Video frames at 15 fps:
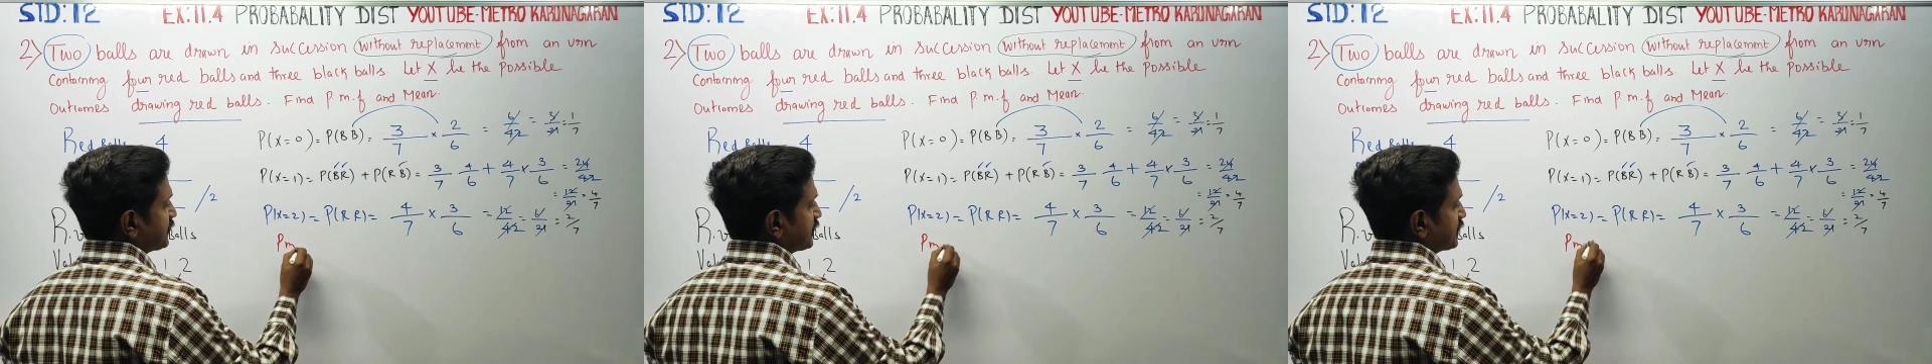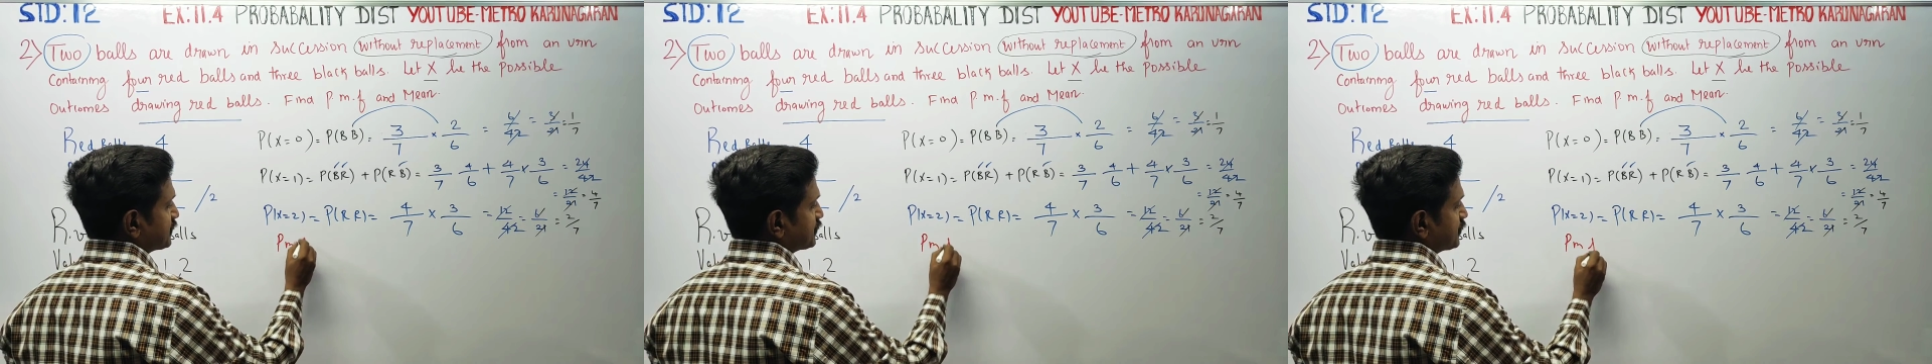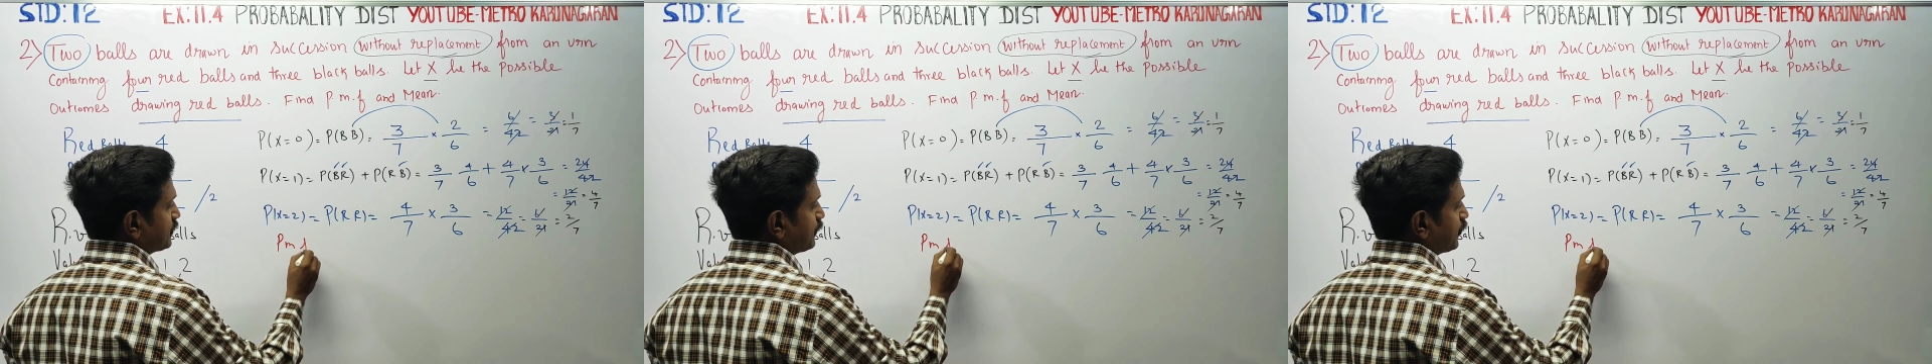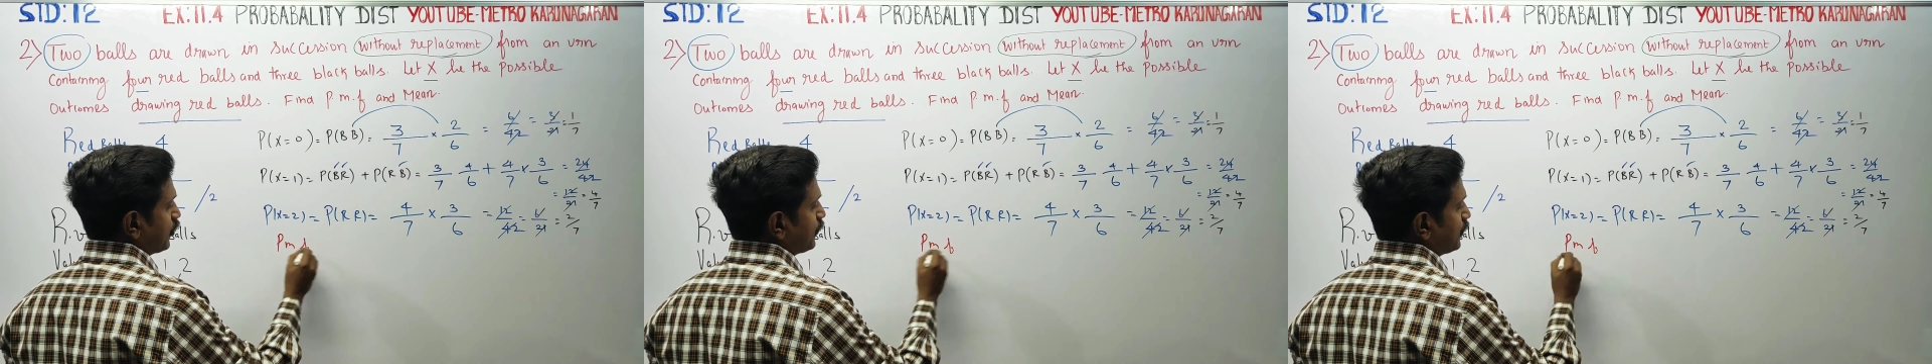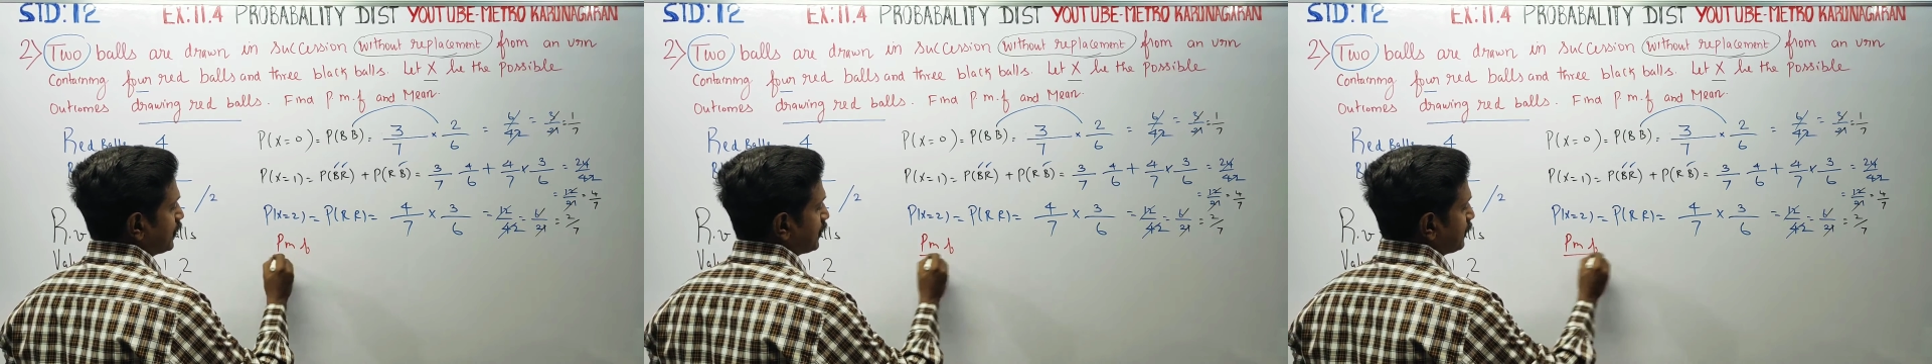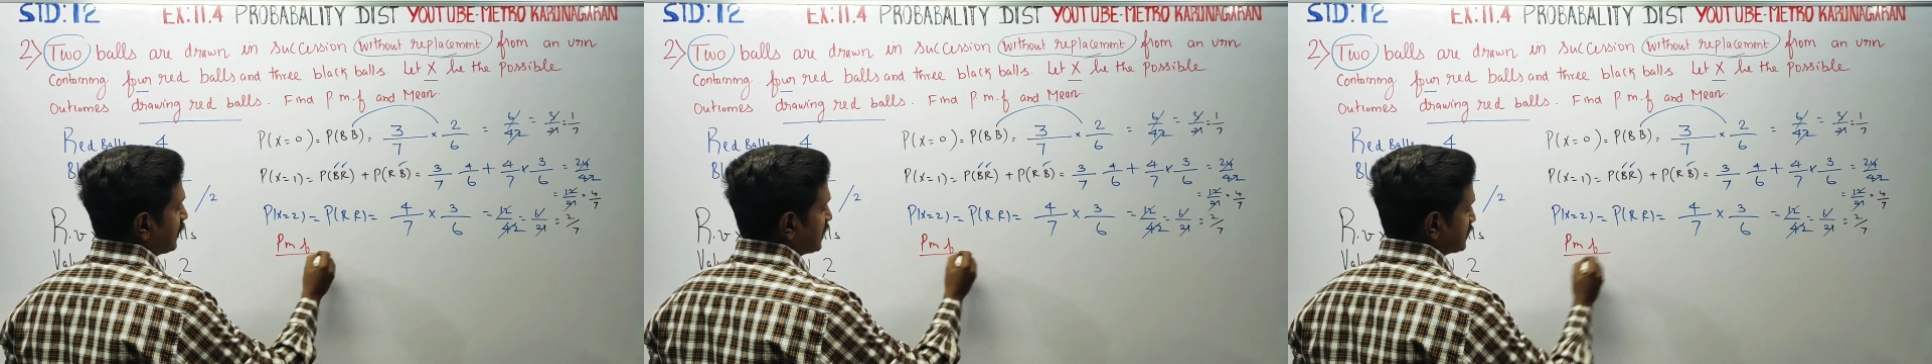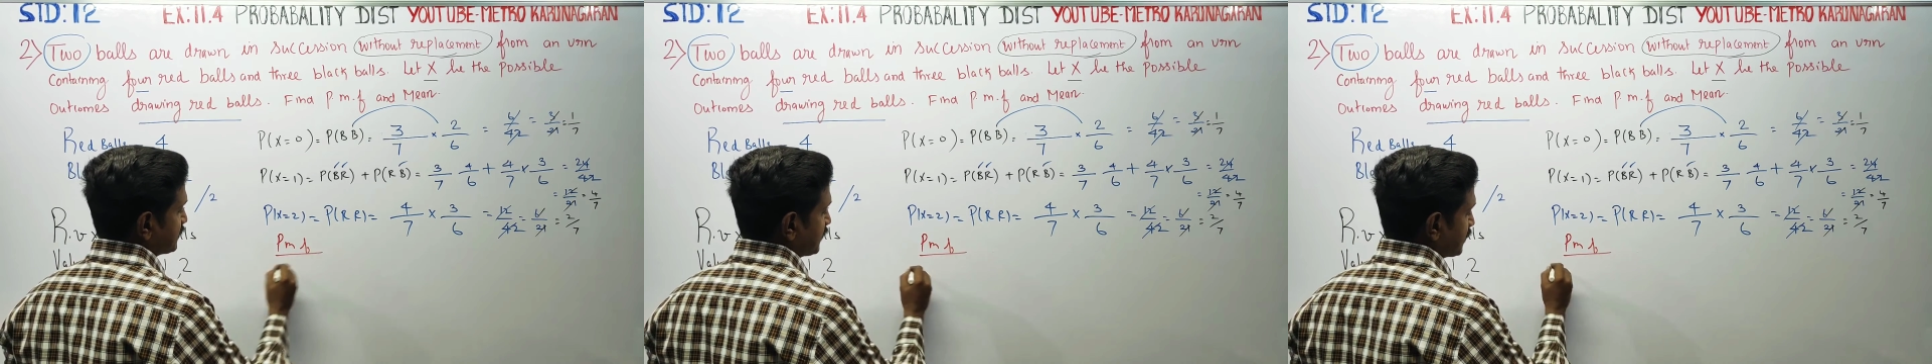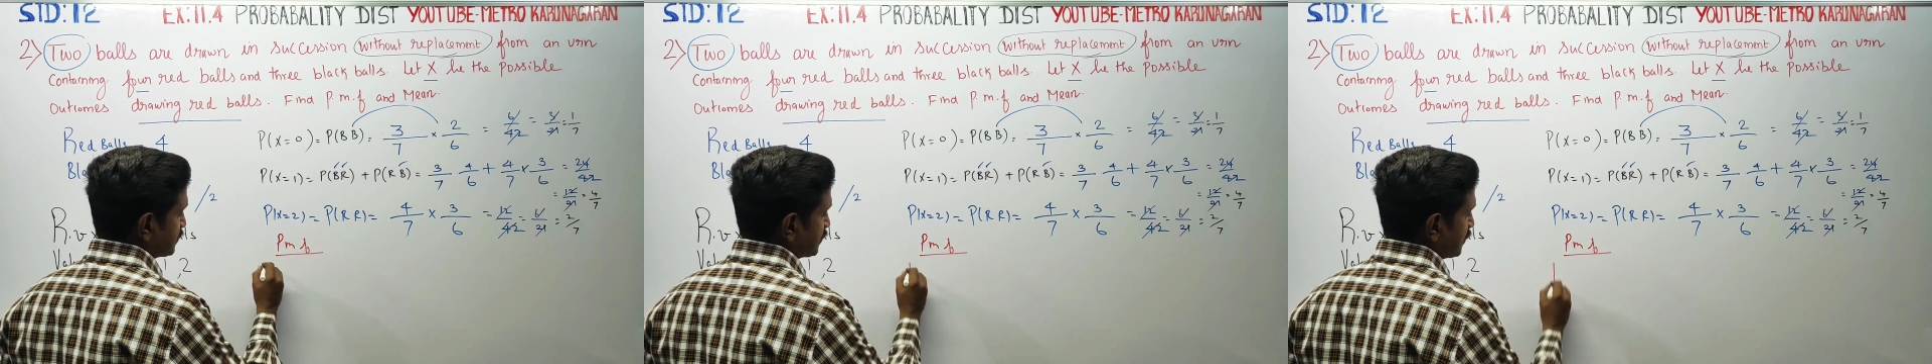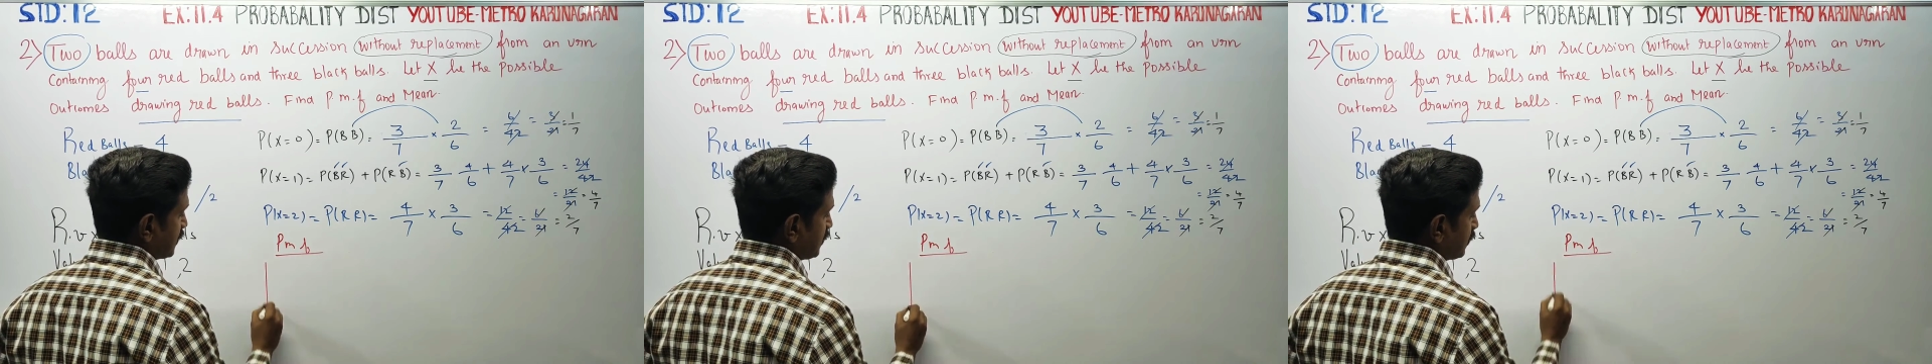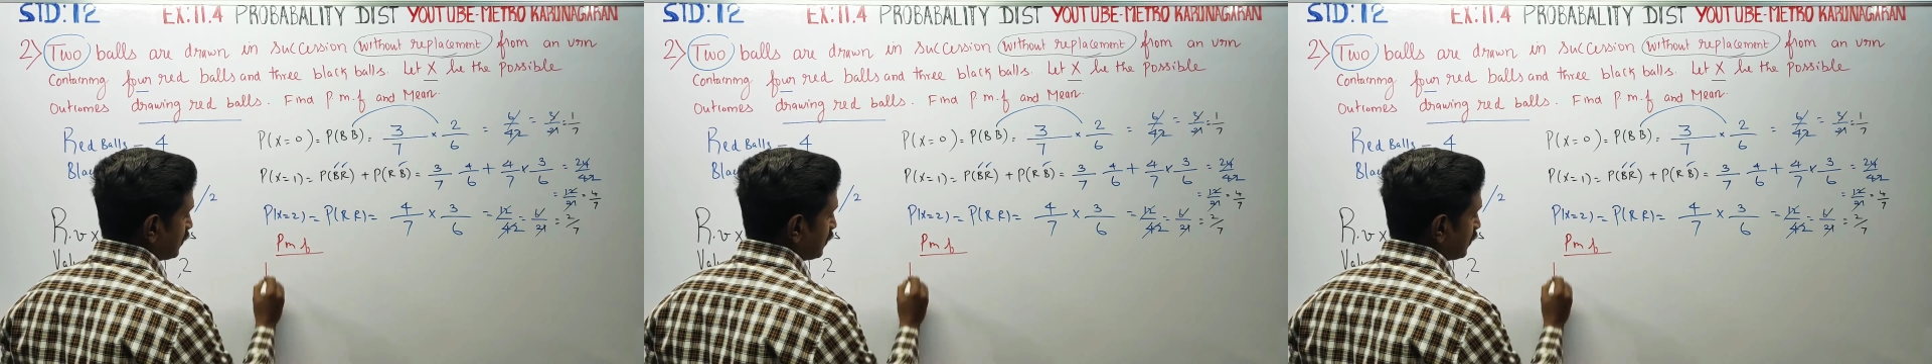function na